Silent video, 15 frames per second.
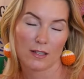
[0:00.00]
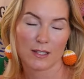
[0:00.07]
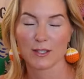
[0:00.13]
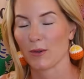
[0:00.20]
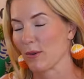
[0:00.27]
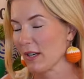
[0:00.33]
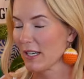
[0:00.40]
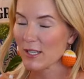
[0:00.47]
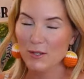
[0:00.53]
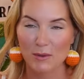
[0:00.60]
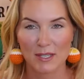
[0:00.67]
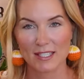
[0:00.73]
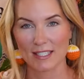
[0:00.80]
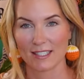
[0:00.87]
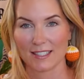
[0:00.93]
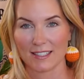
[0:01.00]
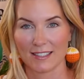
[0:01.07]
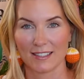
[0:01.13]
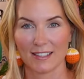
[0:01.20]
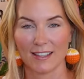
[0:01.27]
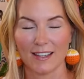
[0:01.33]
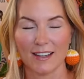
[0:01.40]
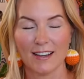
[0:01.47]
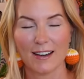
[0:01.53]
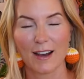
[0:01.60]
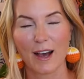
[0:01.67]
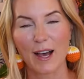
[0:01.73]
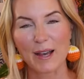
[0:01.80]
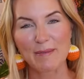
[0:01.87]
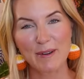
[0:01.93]
Don't get it twisted.
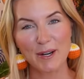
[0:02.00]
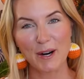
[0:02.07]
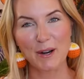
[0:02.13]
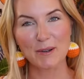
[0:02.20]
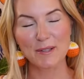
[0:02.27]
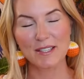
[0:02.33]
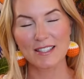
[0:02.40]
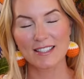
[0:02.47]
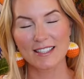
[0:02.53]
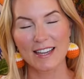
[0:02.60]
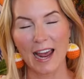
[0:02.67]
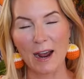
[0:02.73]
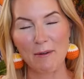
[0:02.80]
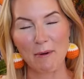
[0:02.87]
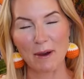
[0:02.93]
I'm your host, Kat